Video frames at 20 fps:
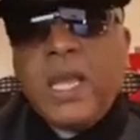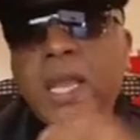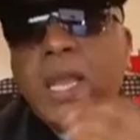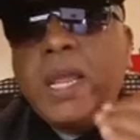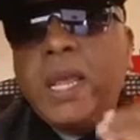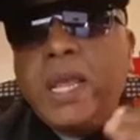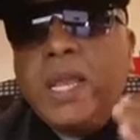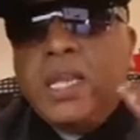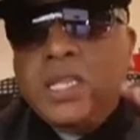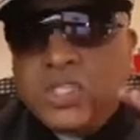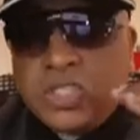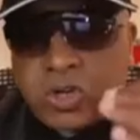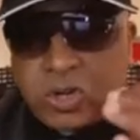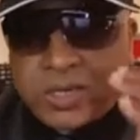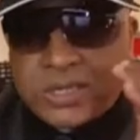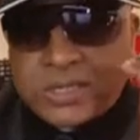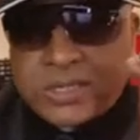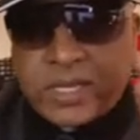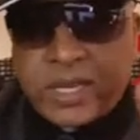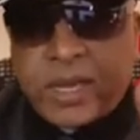the
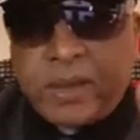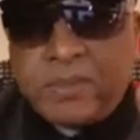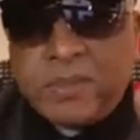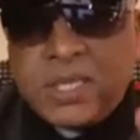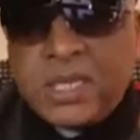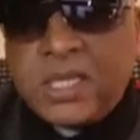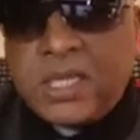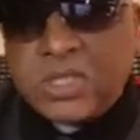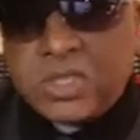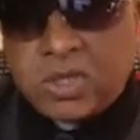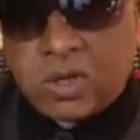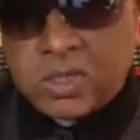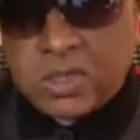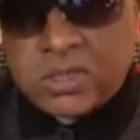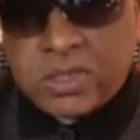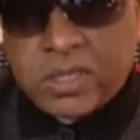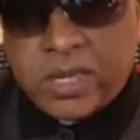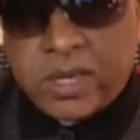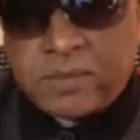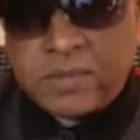strongest
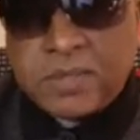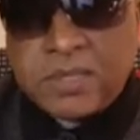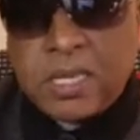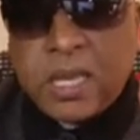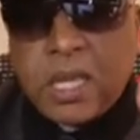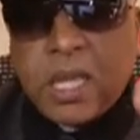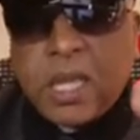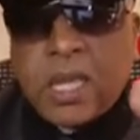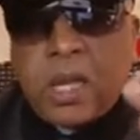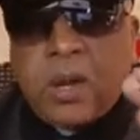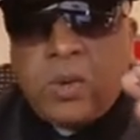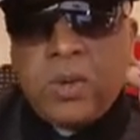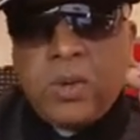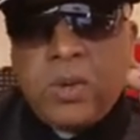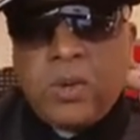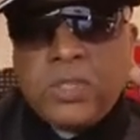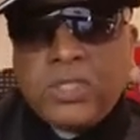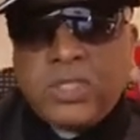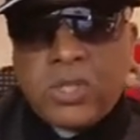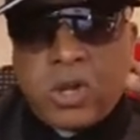terms.
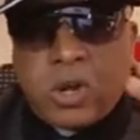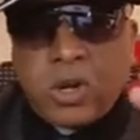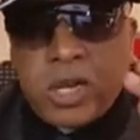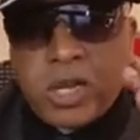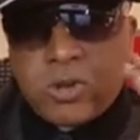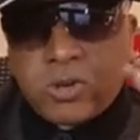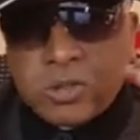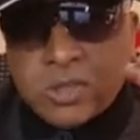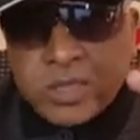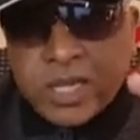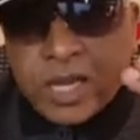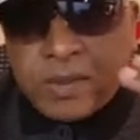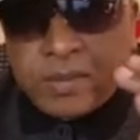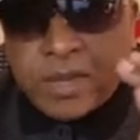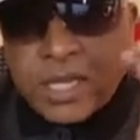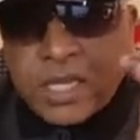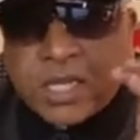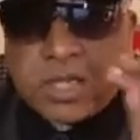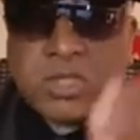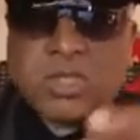We strongly condemn
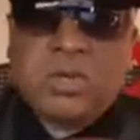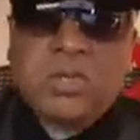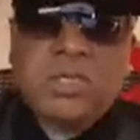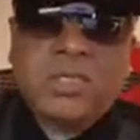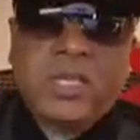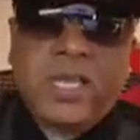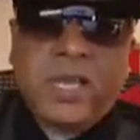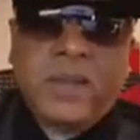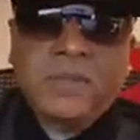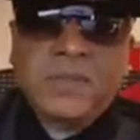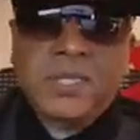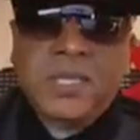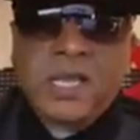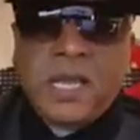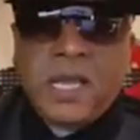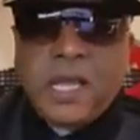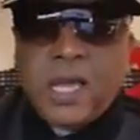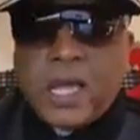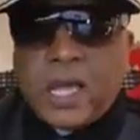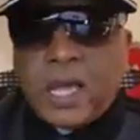in the strongest terms
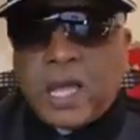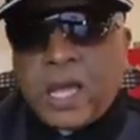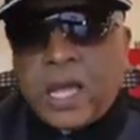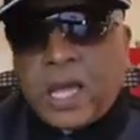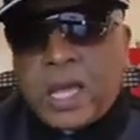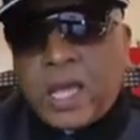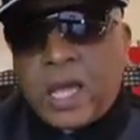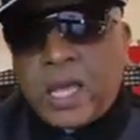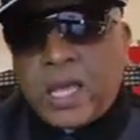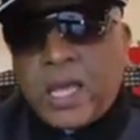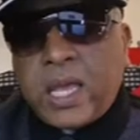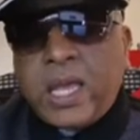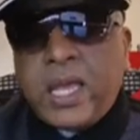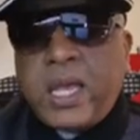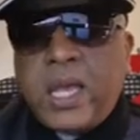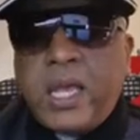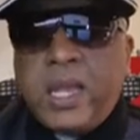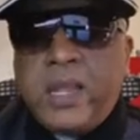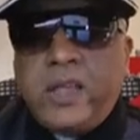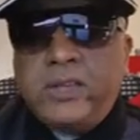
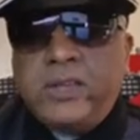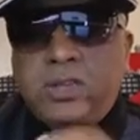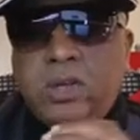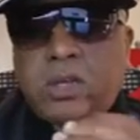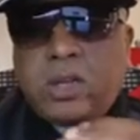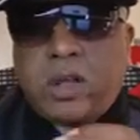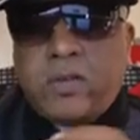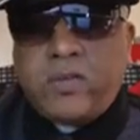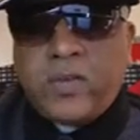any sort of